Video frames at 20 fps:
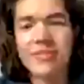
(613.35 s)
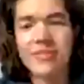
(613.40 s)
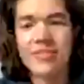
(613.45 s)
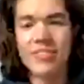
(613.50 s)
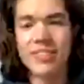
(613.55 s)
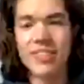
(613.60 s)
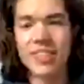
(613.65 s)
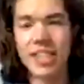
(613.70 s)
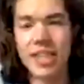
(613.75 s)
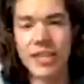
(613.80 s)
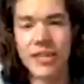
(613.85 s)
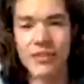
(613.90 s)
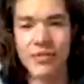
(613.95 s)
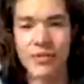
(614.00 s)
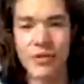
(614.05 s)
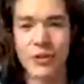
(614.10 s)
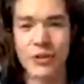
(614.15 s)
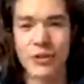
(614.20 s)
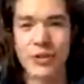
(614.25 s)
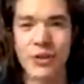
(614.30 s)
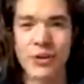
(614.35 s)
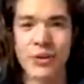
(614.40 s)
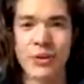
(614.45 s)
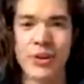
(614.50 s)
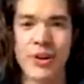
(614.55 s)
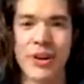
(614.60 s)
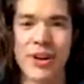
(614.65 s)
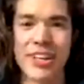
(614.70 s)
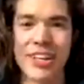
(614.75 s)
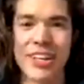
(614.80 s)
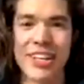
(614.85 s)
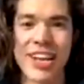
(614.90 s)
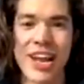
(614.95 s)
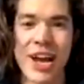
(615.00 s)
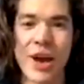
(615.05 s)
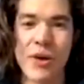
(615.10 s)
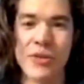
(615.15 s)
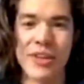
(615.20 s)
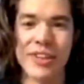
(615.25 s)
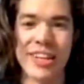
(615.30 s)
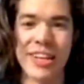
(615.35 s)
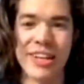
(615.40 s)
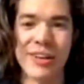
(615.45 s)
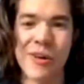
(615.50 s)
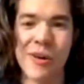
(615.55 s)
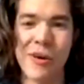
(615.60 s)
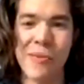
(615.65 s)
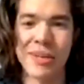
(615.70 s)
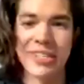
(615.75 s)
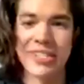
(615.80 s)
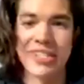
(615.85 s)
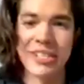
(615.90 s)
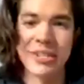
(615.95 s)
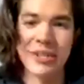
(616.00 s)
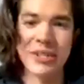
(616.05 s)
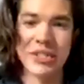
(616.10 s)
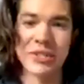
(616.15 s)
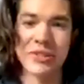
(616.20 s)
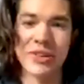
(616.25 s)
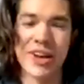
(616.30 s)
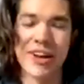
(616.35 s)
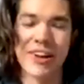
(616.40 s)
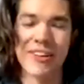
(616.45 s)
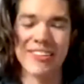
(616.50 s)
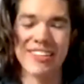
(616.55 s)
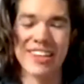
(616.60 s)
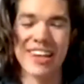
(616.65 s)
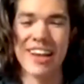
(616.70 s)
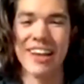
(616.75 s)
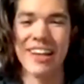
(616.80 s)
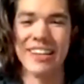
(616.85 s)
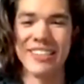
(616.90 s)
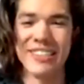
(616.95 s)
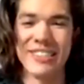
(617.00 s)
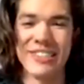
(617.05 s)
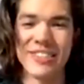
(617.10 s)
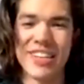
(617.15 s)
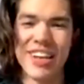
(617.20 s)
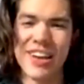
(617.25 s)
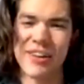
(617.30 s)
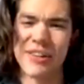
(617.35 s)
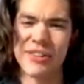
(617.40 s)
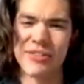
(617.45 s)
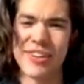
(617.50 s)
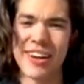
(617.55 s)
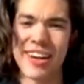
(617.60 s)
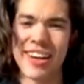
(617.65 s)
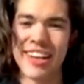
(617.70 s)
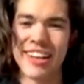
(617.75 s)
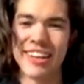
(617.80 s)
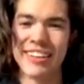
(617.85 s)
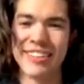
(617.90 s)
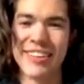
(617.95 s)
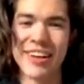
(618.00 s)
secret for so long, and now that, like, all my secrets are out, it's terrifying.